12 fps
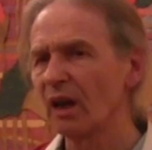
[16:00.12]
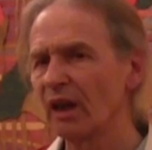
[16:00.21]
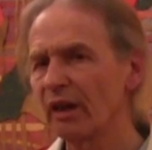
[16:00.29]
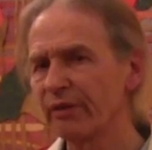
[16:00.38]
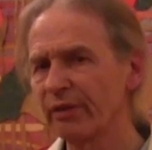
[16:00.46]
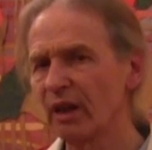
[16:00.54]

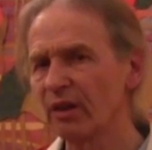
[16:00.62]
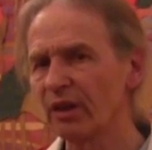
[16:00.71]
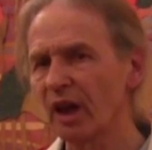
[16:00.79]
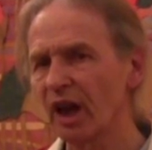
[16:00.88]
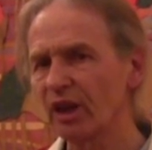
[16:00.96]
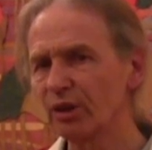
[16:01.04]
I felt
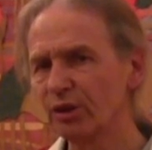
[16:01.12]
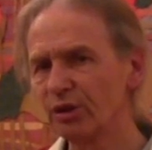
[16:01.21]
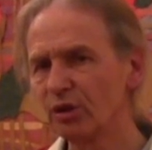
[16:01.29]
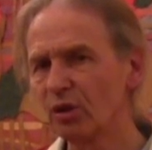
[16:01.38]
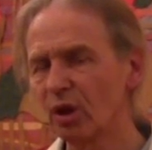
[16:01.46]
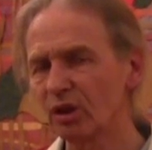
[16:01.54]
that I could
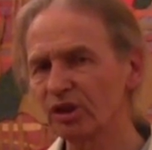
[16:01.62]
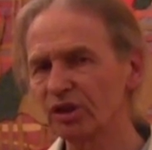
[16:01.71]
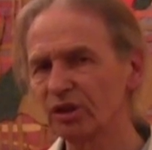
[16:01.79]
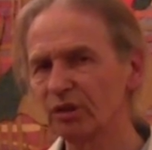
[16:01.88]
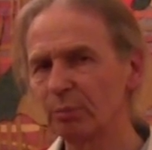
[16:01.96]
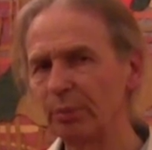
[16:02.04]

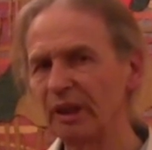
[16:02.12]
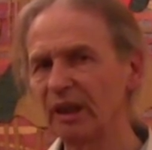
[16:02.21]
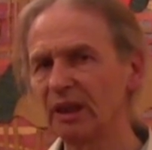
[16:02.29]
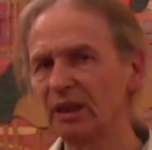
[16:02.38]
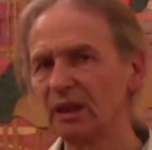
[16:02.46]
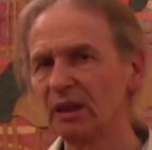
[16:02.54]
not
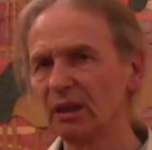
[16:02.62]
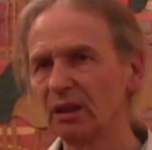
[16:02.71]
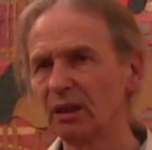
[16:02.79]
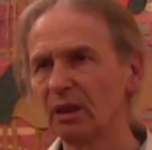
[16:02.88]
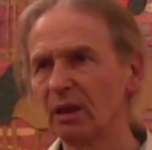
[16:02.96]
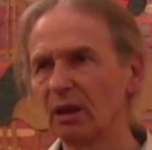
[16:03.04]
be
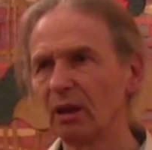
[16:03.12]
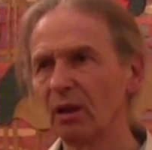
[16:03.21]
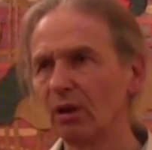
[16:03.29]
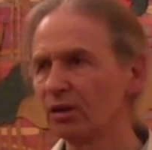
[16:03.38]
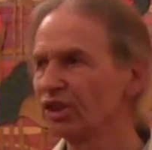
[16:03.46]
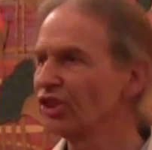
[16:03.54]

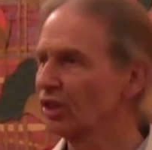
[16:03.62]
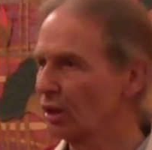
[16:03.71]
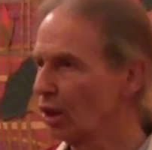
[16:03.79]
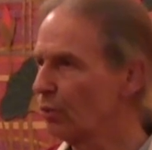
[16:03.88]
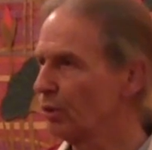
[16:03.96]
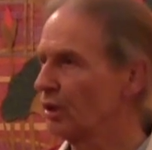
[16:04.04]
honest and
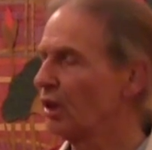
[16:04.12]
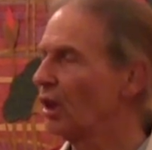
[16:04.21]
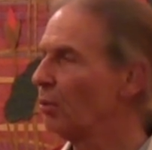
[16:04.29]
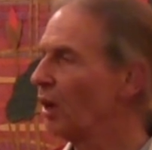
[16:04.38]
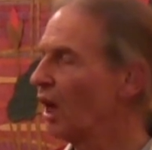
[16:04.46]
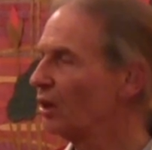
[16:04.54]
open
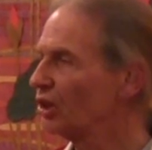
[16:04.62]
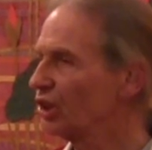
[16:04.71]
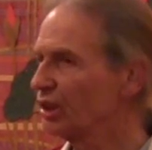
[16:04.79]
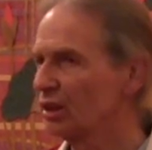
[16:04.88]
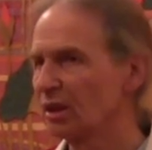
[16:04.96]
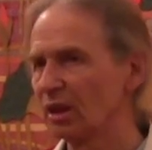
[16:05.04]

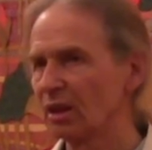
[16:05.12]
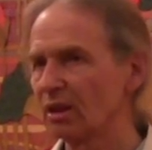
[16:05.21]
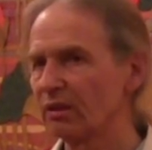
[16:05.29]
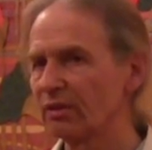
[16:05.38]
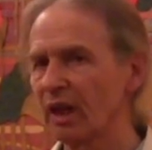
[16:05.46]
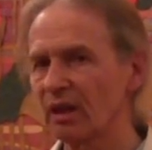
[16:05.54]
about
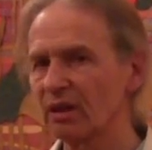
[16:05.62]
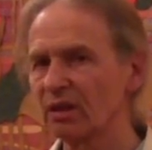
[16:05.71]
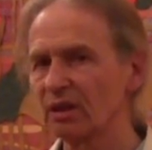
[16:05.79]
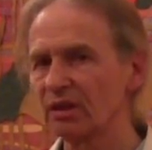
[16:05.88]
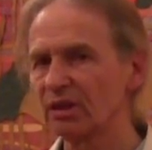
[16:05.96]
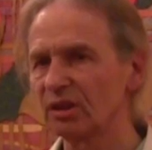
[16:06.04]
the fact
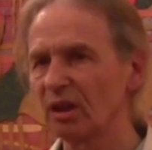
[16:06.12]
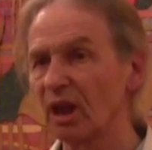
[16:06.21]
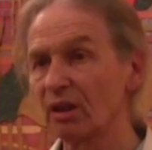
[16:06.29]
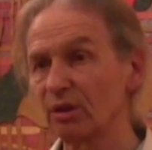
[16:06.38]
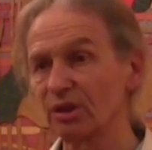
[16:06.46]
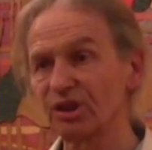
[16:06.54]
that I
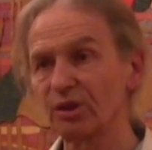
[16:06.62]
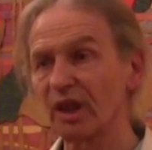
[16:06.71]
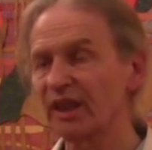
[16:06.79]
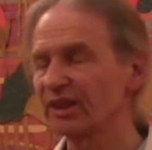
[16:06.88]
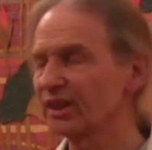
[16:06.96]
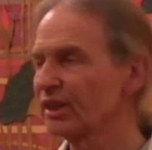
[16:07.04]

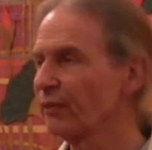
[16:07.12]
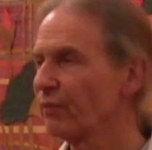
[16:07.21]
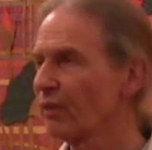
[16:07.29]
cross-dressed.